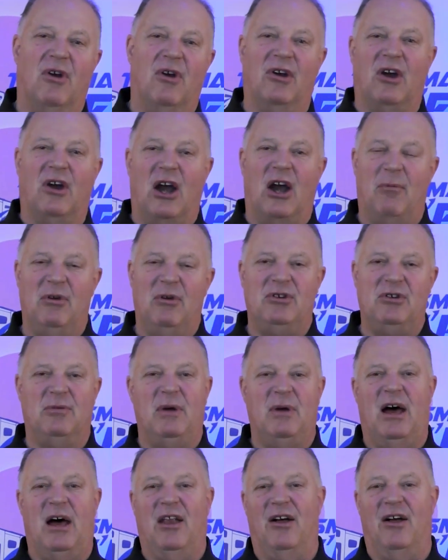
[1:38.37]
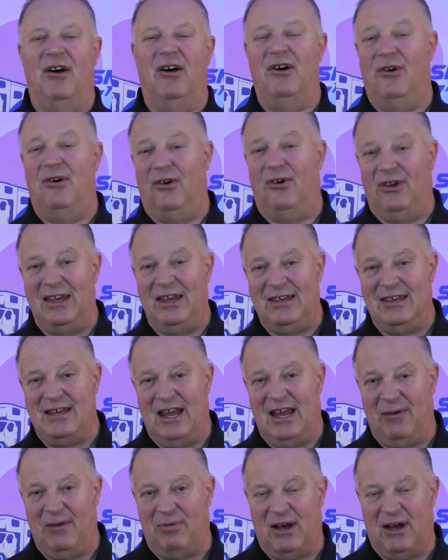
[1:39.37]
garbage about a holding
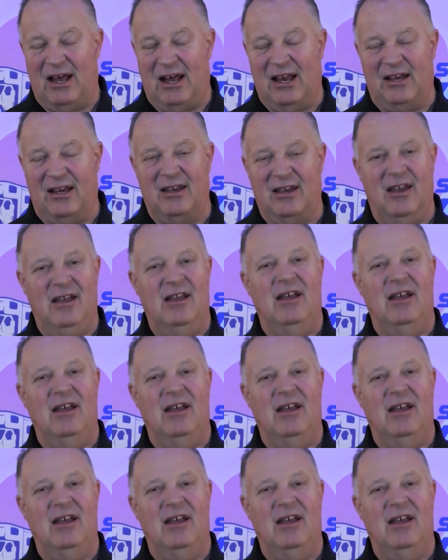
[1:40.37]
tank product,